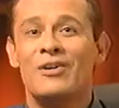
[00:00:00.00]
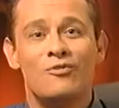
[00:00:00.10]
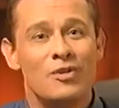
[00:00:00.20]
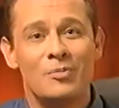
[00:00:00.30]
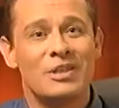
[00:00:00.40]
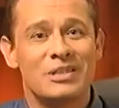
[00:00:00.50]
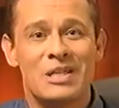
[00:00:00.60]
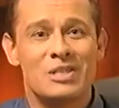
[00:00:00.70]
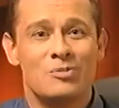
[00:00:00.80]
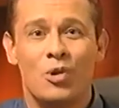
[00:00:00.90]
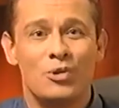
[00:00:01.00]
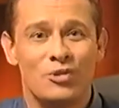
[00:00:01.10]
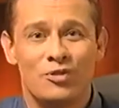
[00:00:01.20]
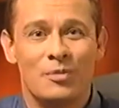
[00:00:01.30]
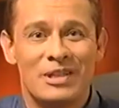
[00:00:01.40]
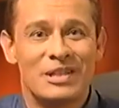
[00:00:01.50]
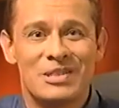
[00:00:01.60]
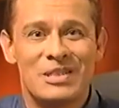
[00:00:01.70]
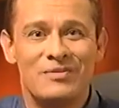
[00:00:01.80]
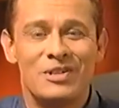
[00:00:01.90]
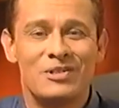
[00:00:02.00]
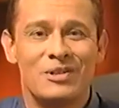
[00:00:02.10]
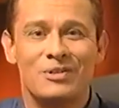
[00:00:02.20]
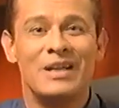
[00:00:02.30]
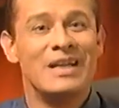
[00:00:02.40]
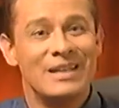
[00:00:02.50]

filming a testimonial for my next TV show,